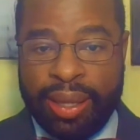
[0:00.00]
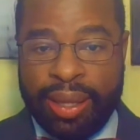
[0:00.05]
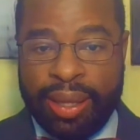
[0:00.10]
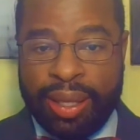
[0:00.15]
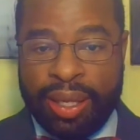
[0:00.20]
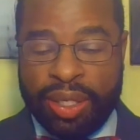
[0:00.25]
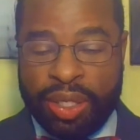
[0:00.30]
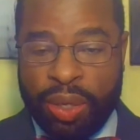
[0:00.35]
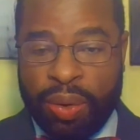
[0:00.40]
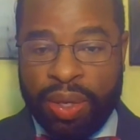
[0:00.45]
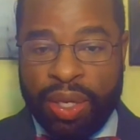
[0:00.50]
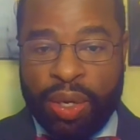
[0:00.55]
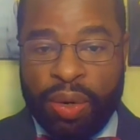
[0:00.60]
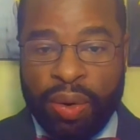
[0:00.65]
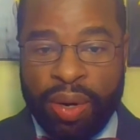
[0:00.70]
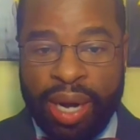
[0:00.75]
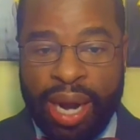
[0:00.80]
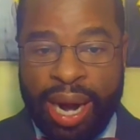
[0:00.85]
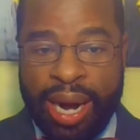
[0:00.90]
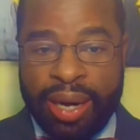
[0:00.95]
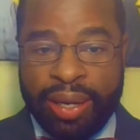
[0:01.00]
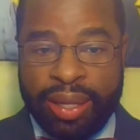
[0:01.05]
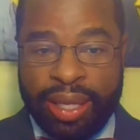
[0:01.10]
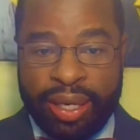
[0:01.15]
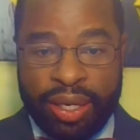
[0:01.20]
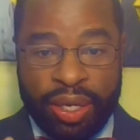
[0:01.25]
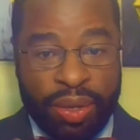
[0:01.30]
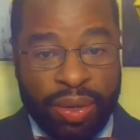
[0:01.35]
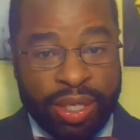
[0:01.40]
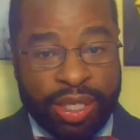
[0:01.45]
There's no other court higher than
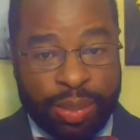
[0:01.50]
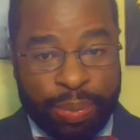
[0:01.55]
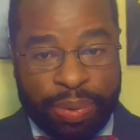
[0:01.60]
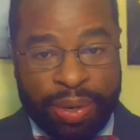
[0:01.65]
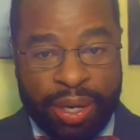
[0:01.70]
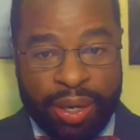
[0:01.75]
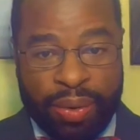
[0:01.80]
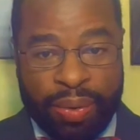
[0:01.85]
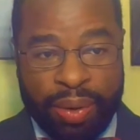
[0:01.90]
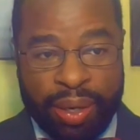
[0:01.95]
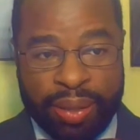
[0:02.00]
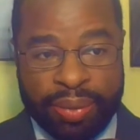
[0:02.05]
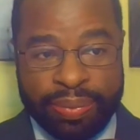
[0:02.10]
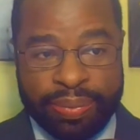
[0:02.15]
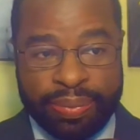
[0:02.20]
the U.S. Supreme Court.